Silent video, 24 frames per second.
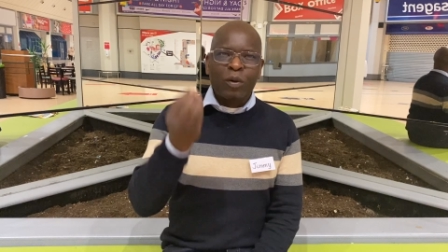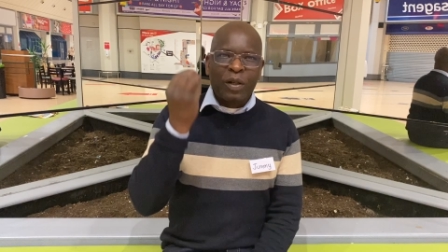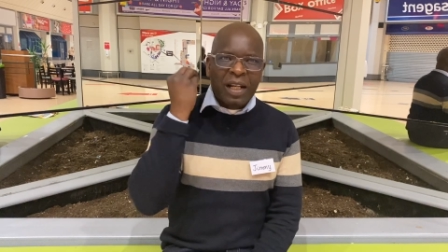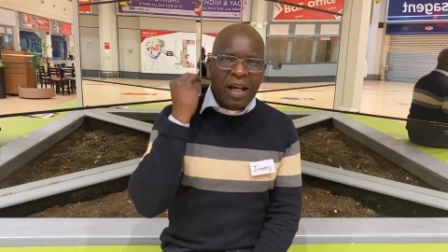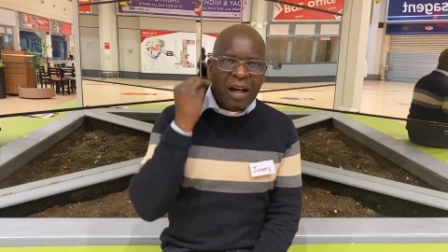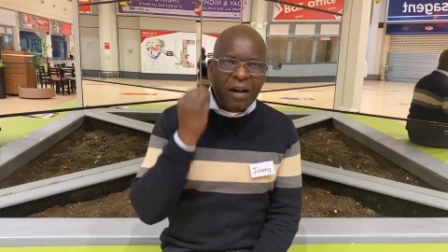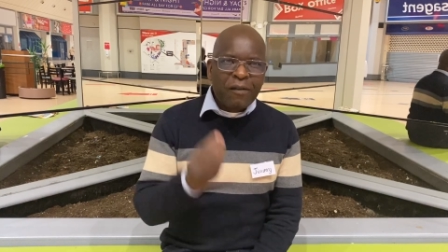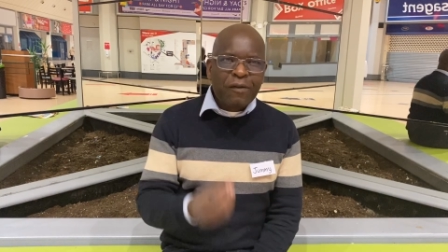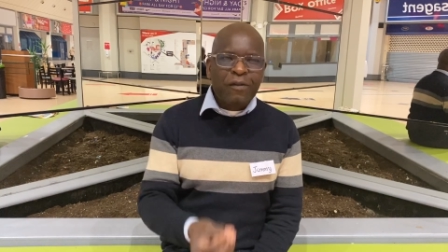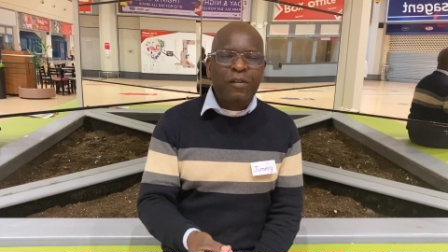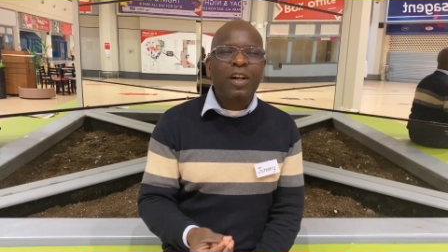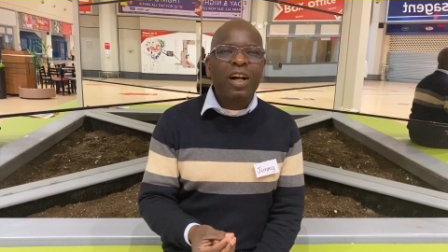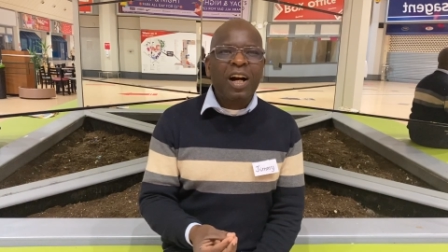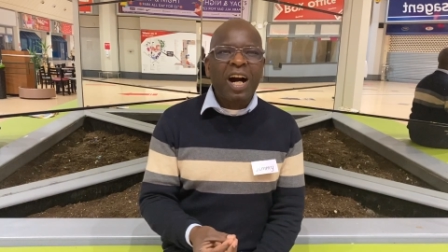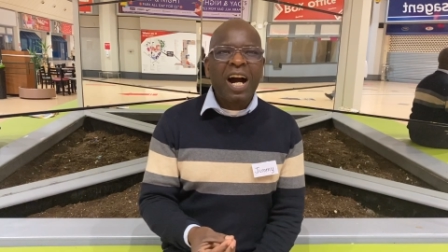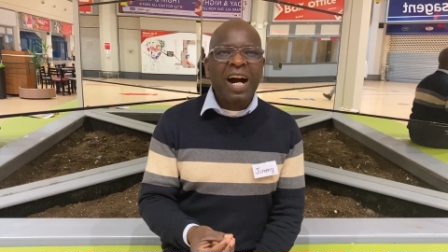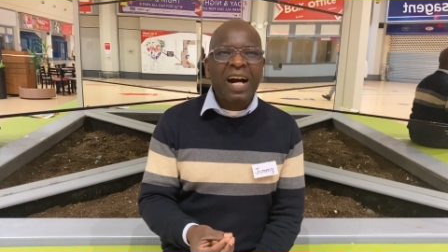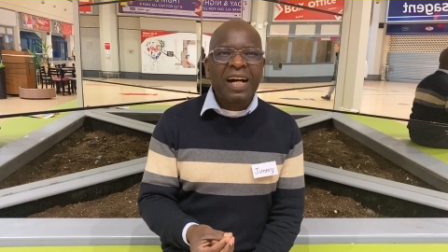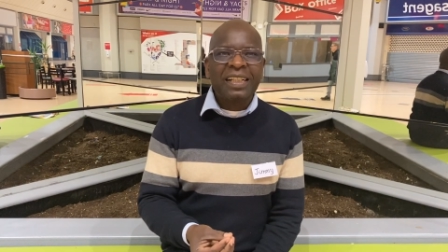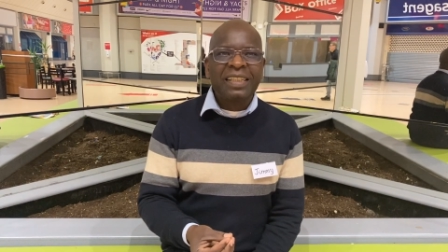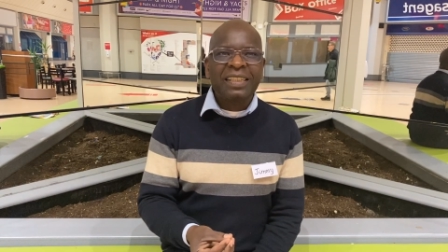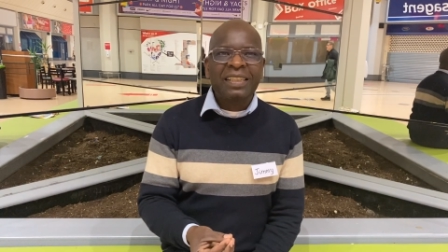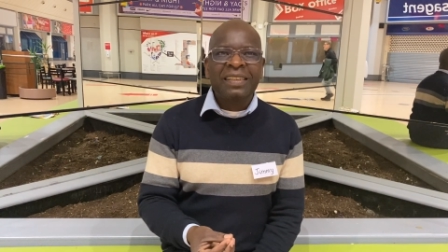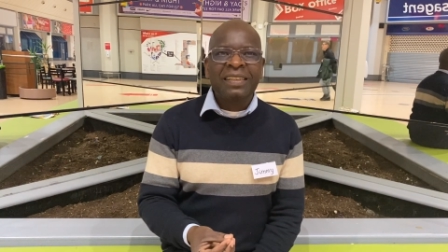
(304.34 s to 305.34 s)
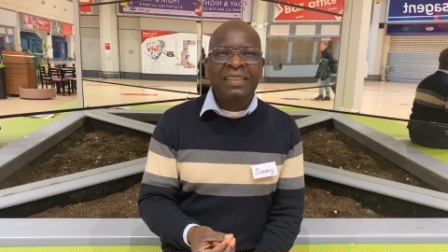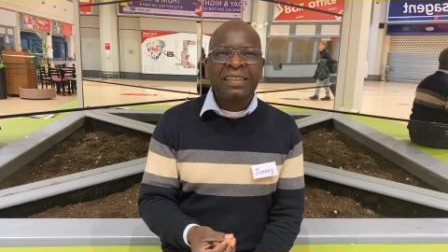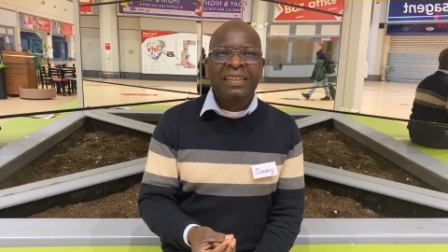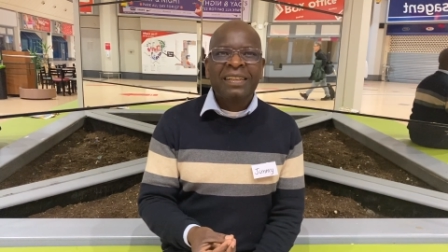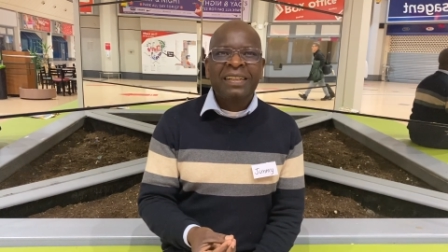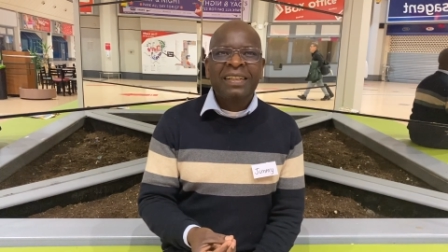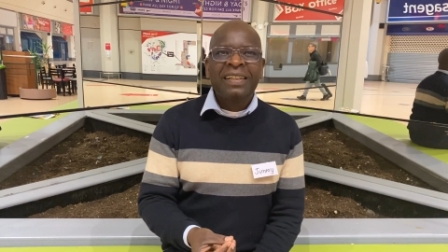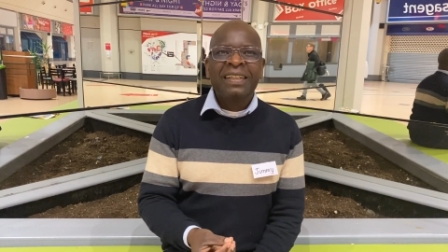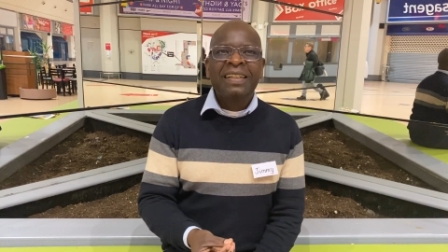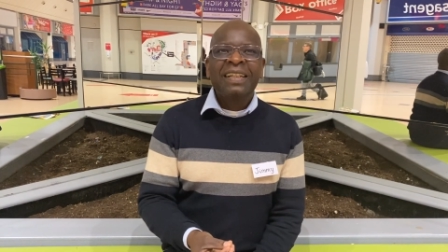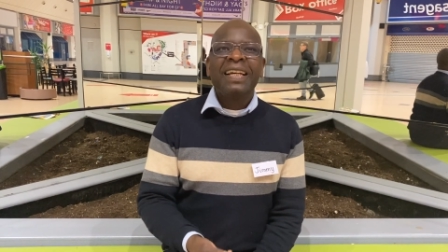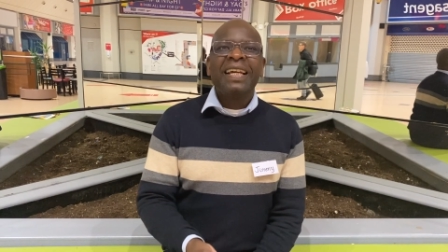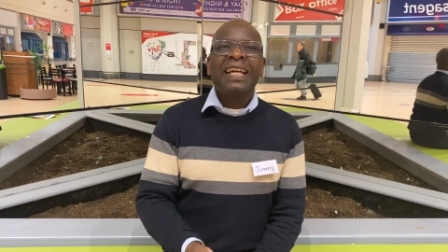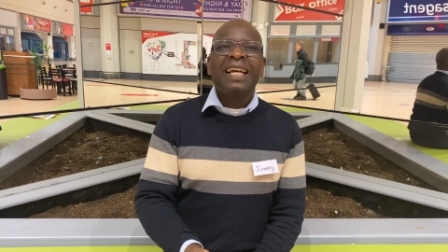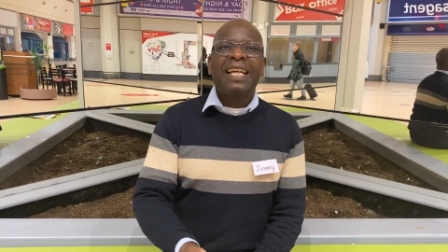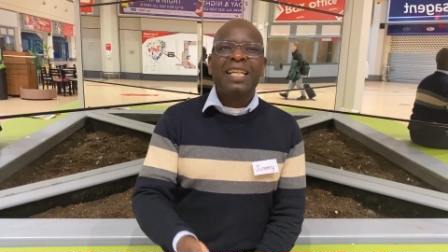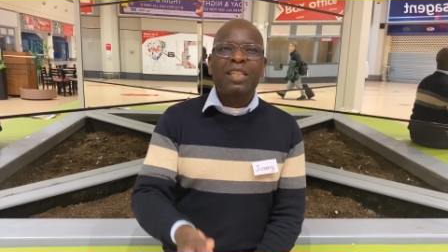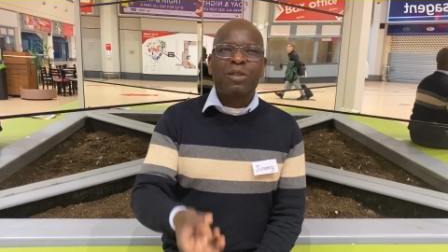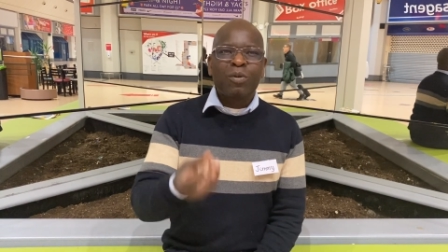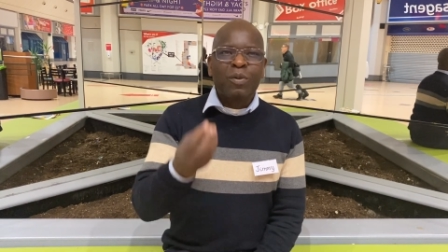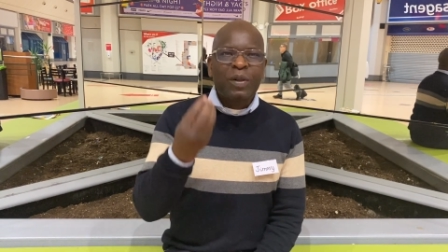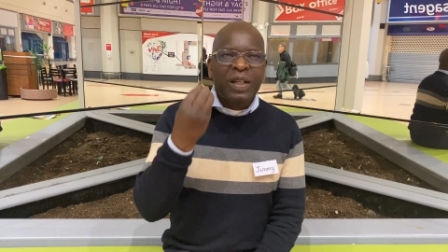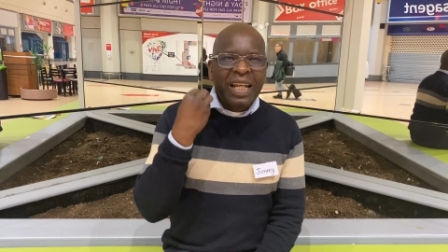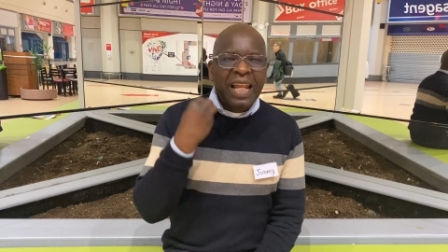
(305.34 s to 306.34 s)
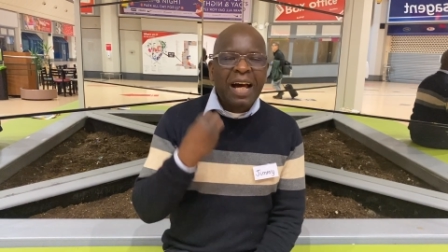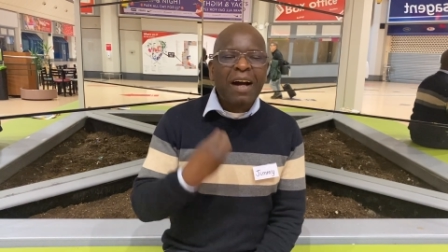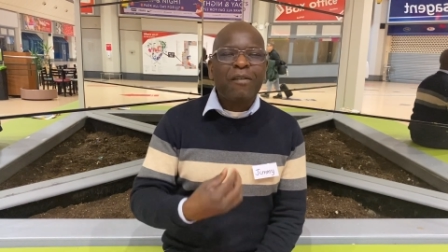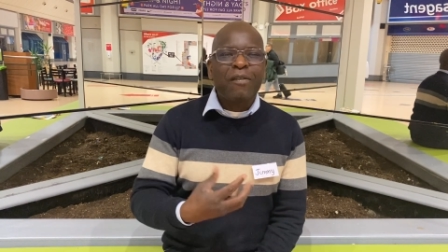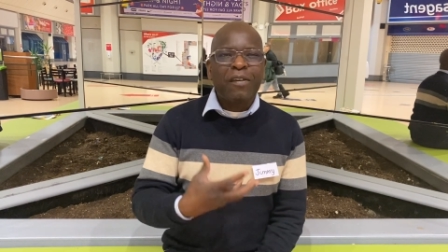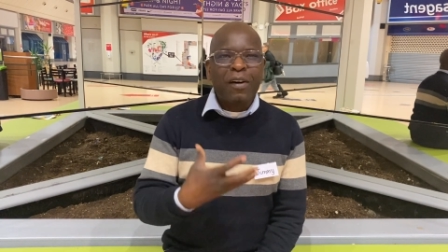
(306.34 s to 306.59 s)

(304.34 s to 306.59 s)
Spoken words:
love God as we love